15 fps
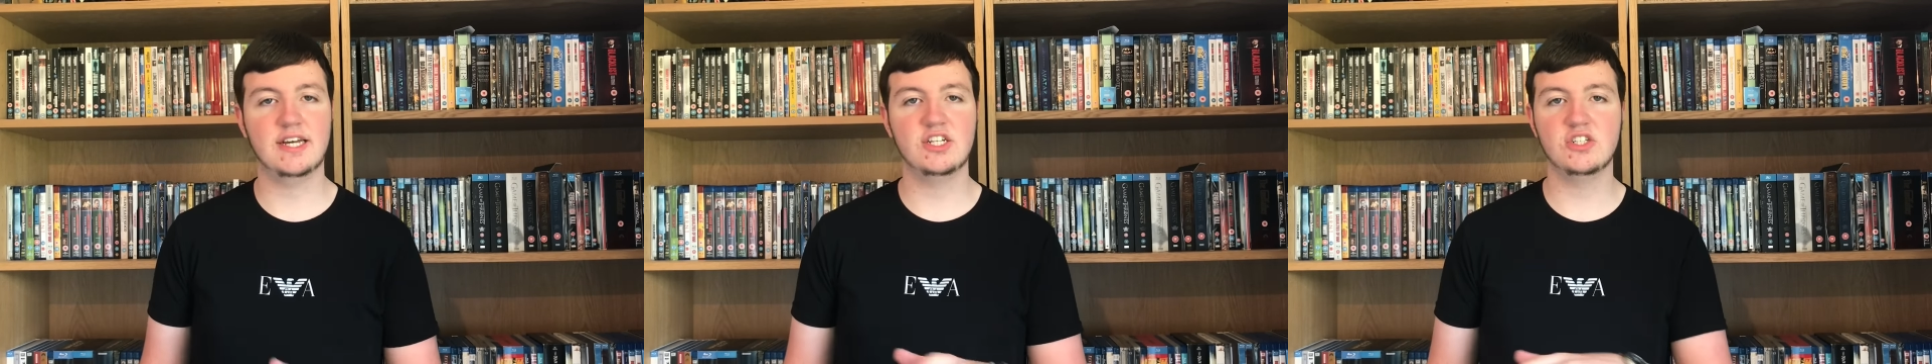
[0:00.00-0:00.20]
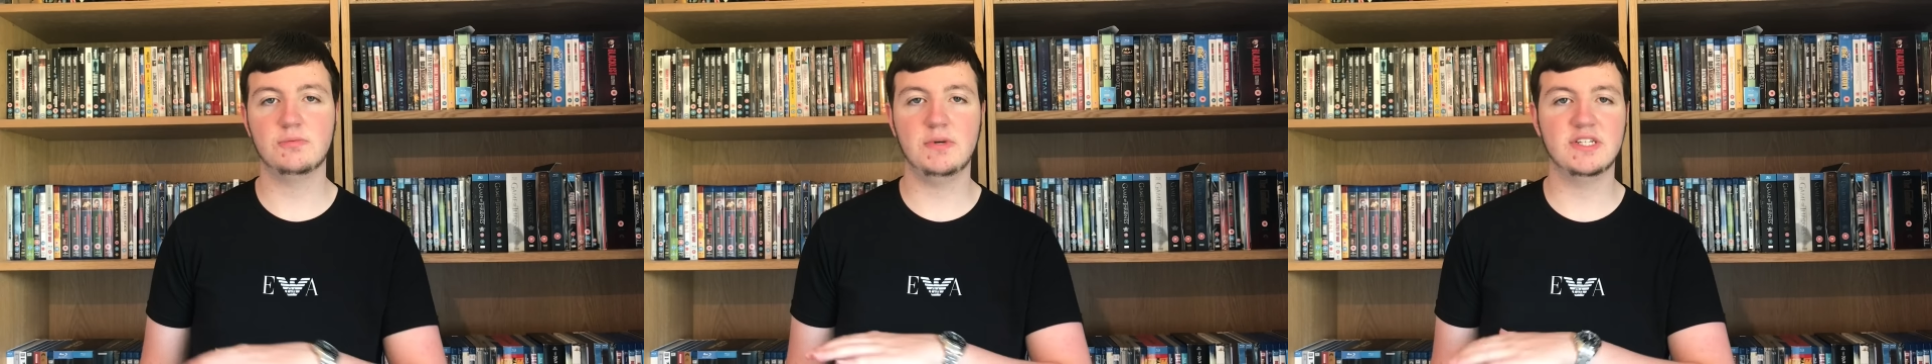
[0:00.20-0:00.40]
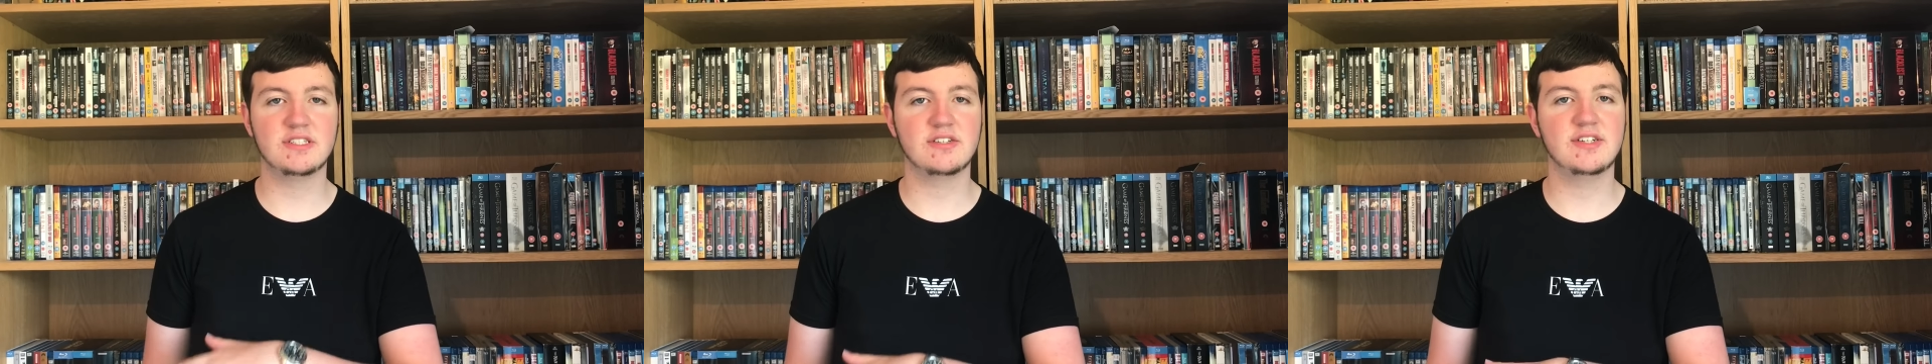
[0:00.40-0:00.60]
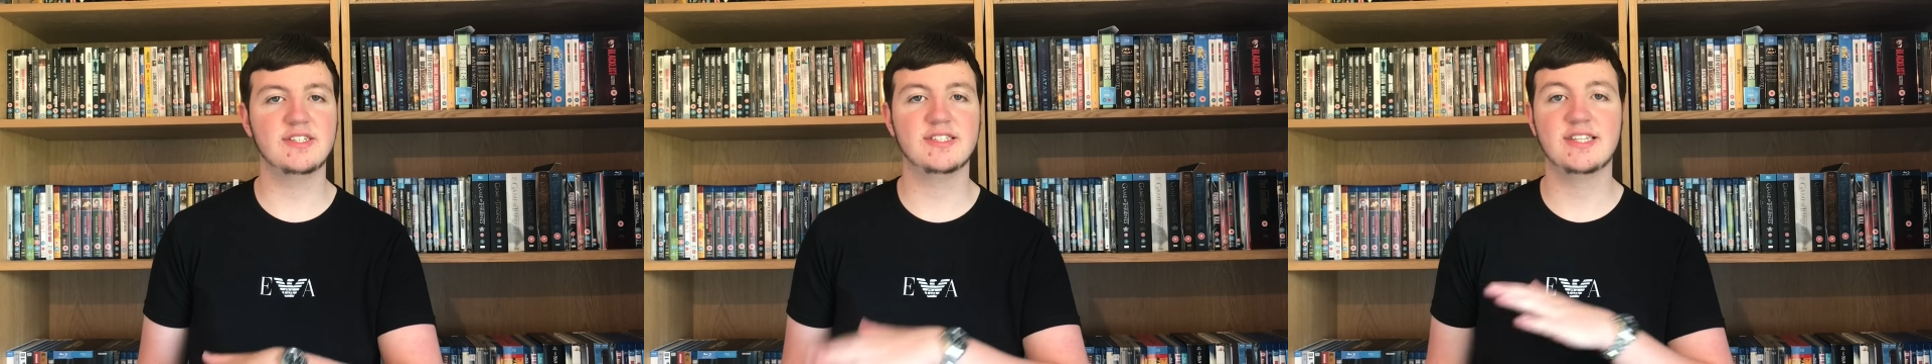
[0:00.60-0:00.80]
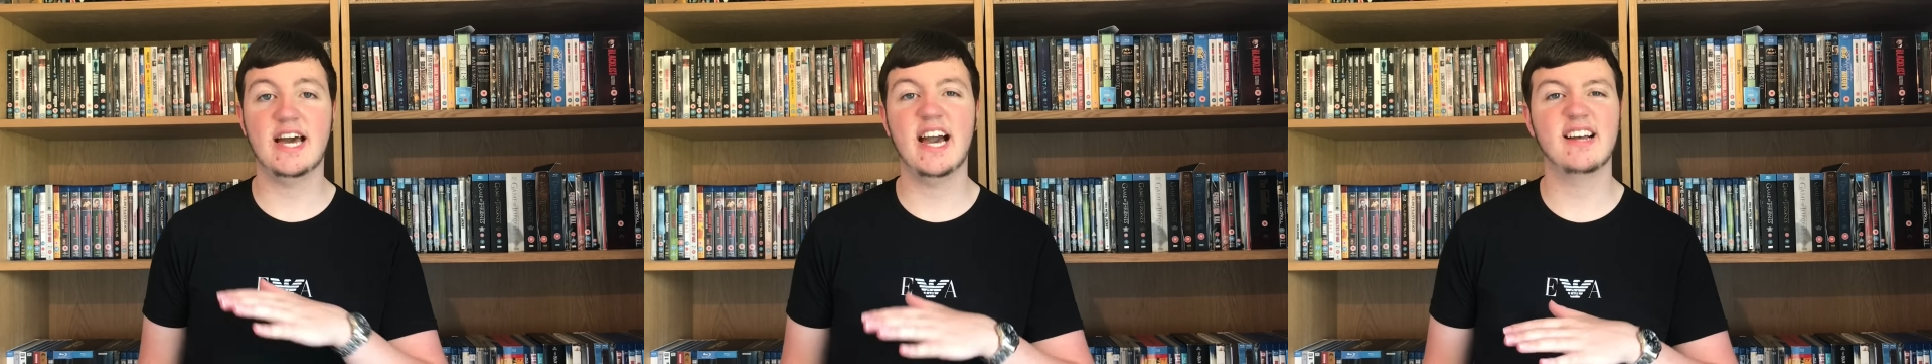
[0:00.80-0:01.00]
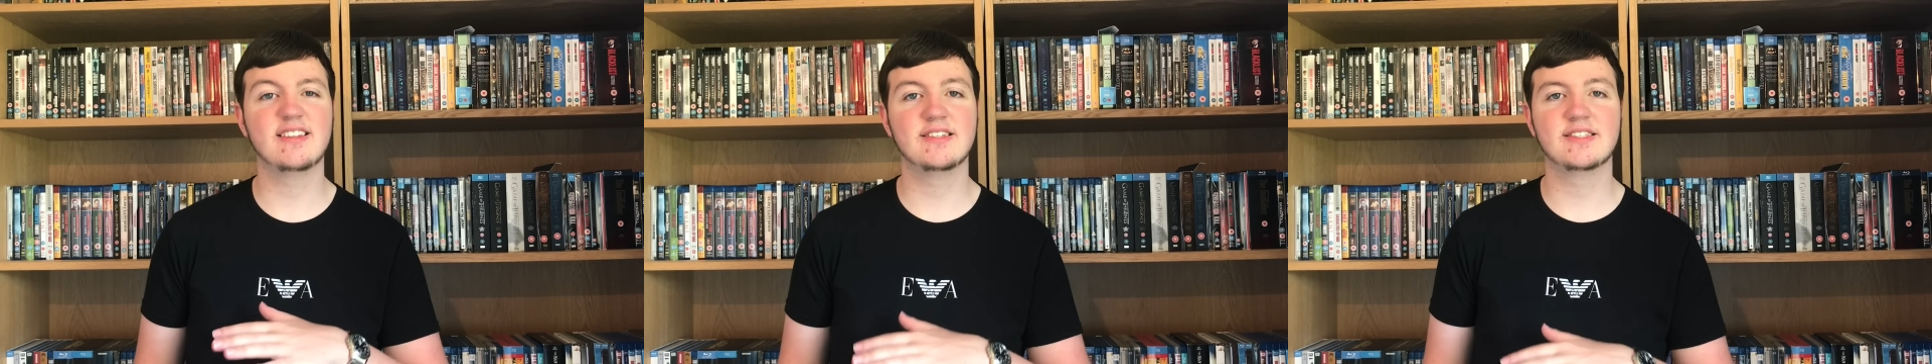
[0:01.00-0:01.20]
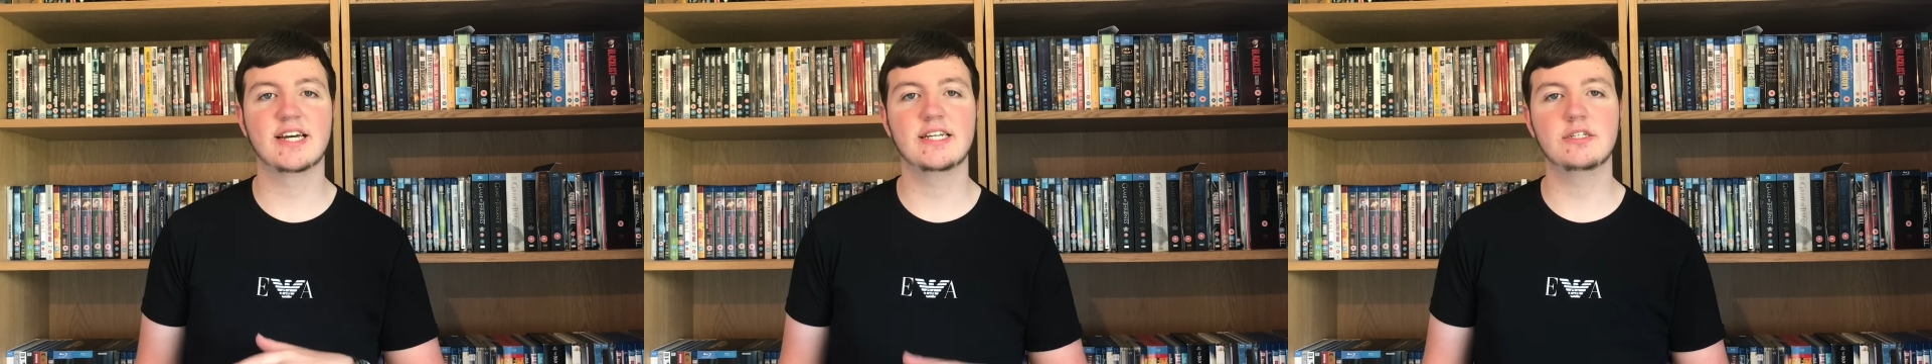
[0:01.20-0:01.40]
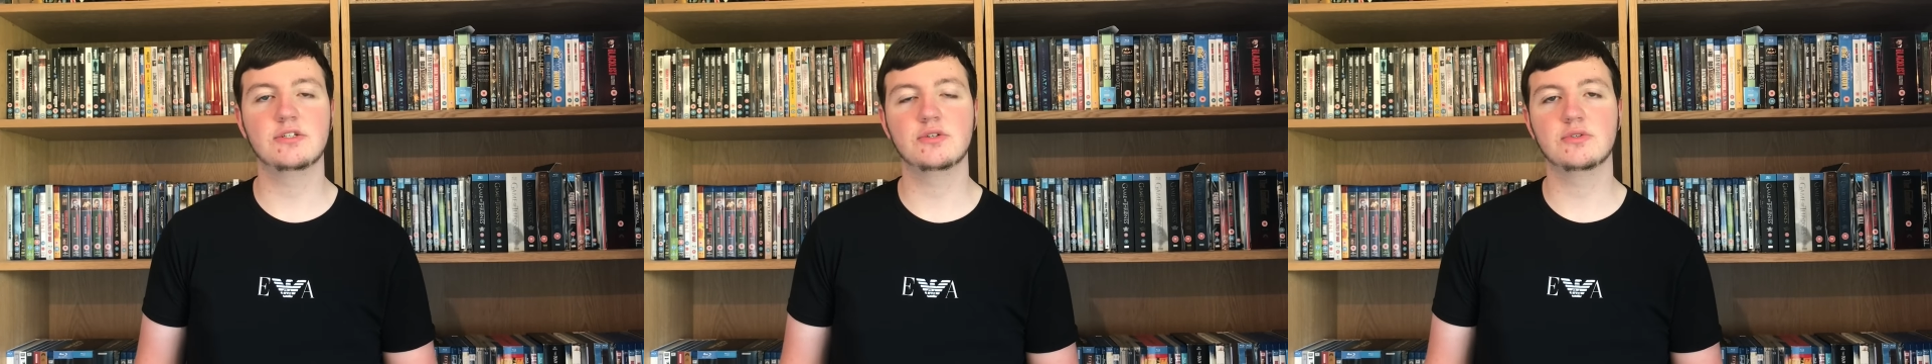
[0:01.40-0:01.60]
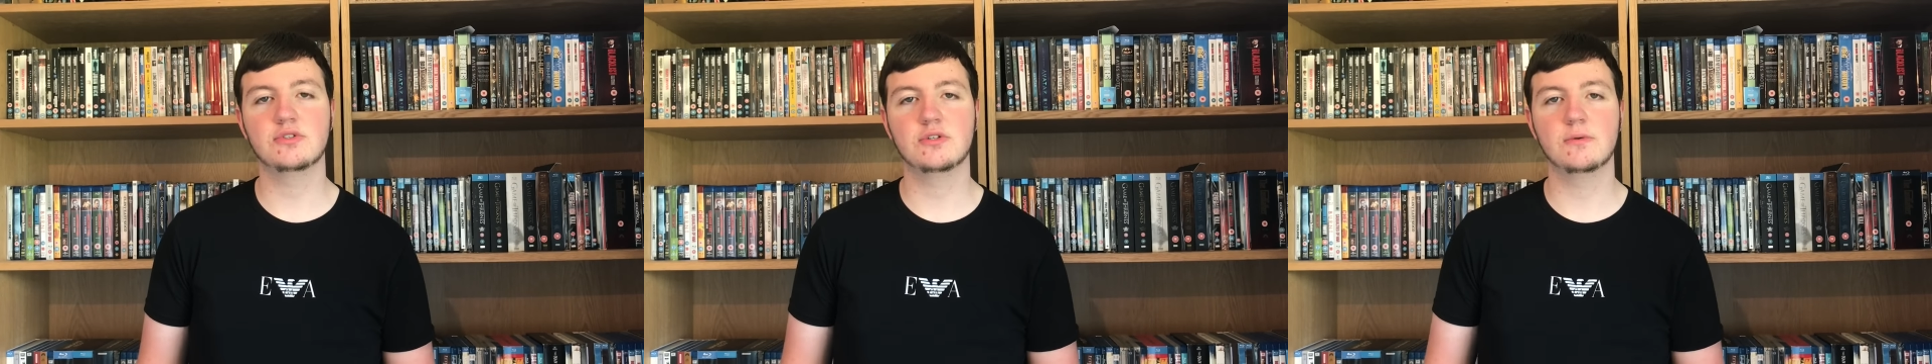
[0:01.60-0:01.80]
I just basically stacked the titles,